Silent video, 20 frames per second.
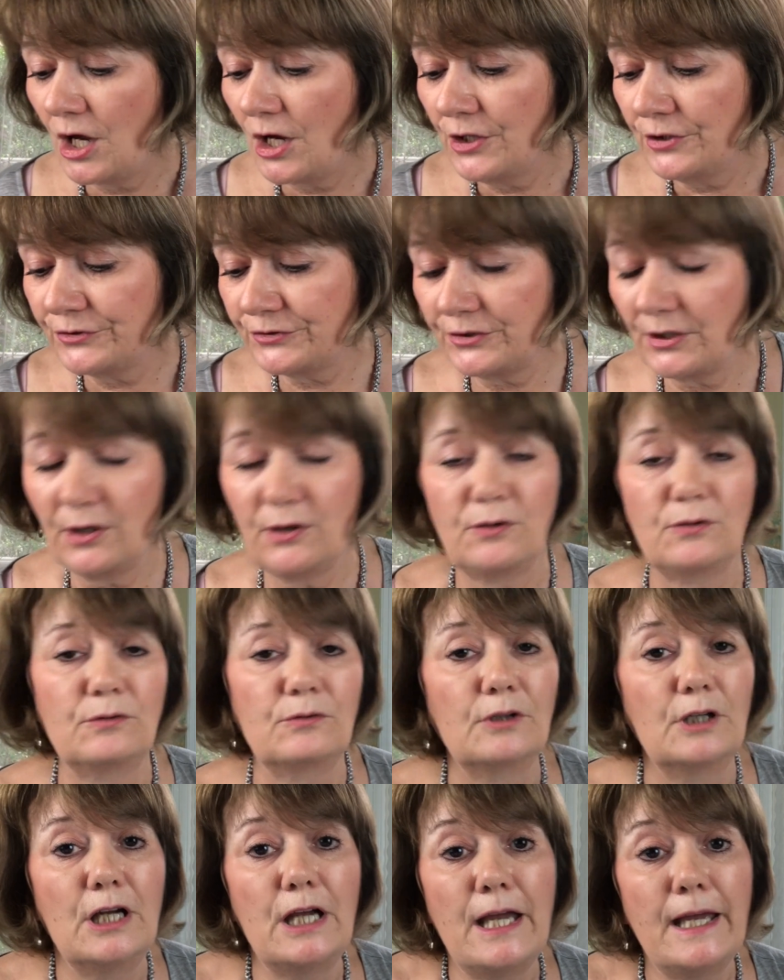So,
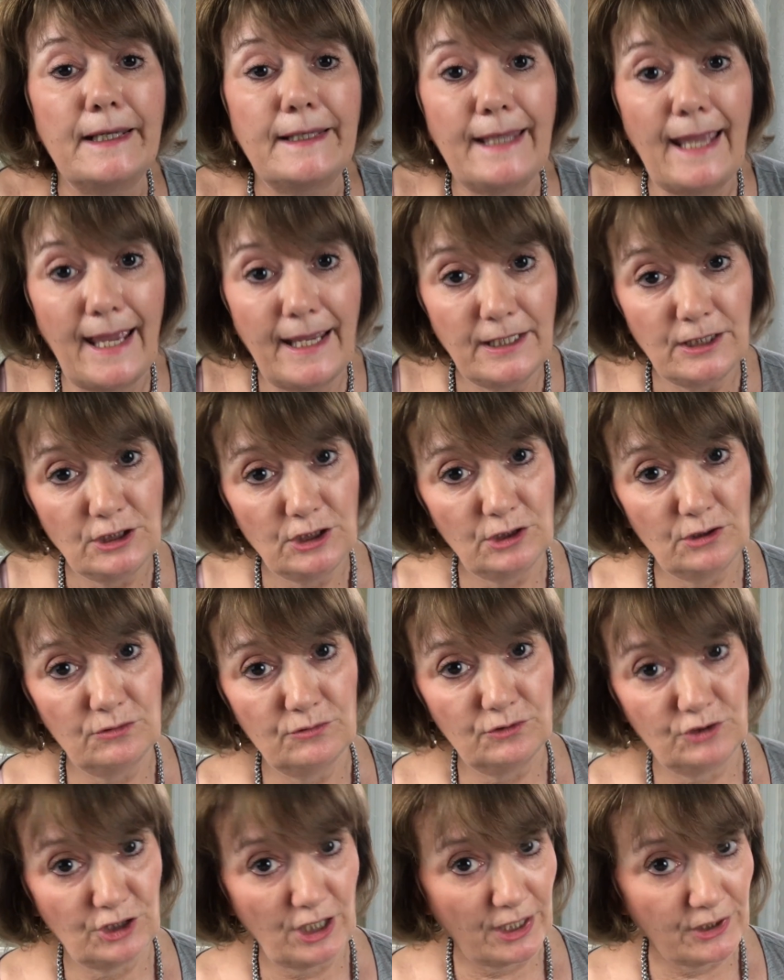can you
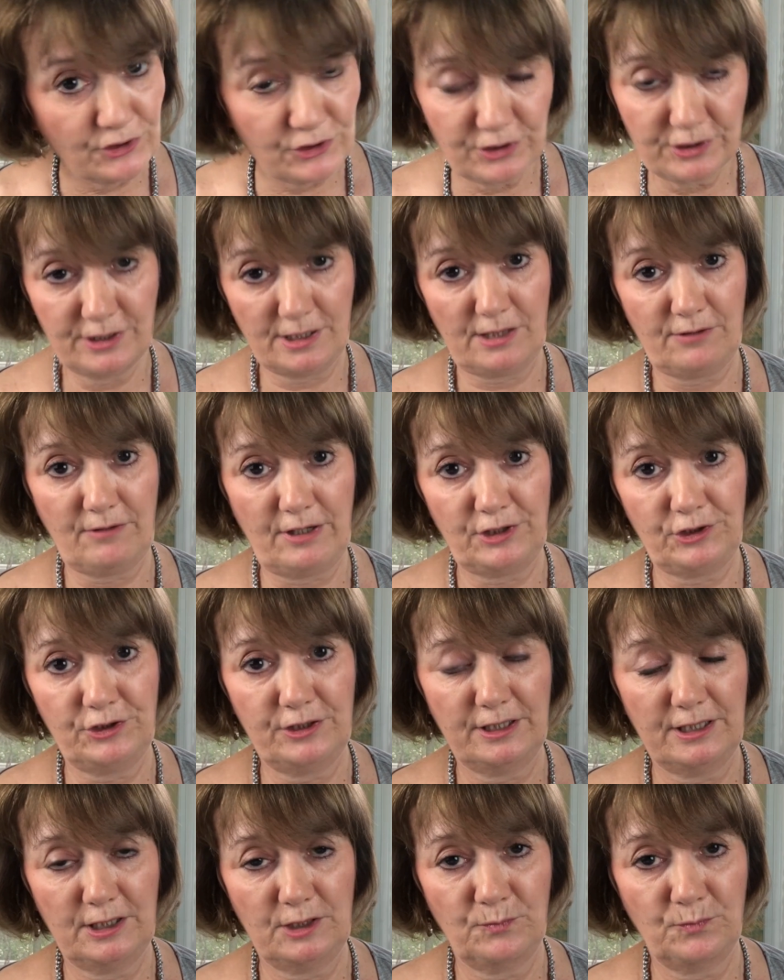change the
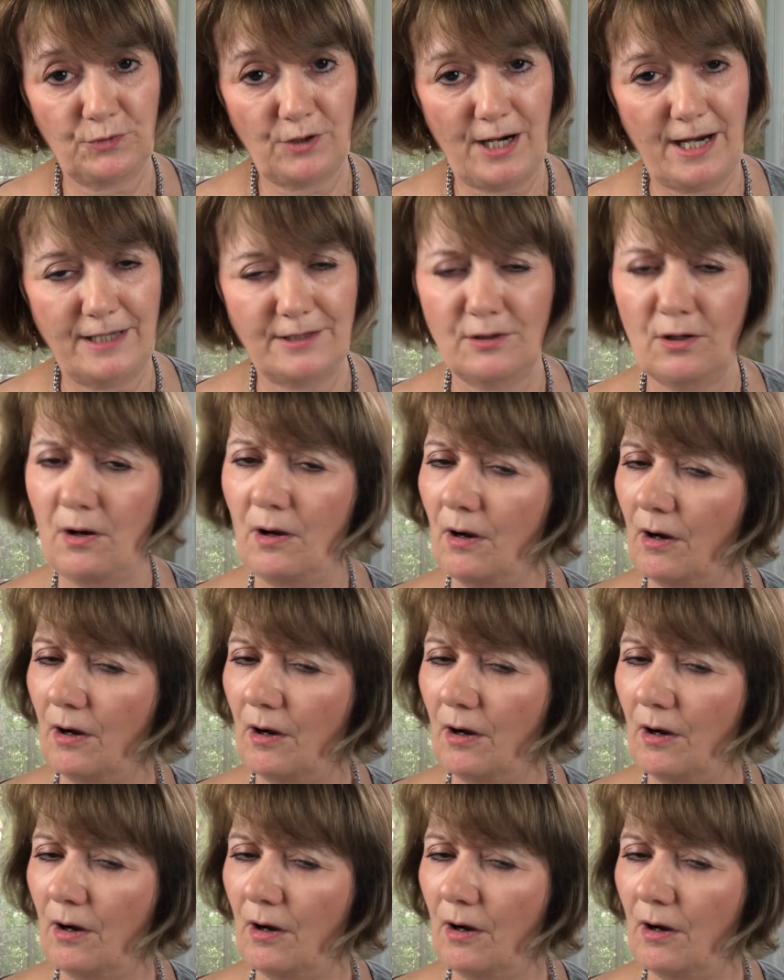direction in the braid?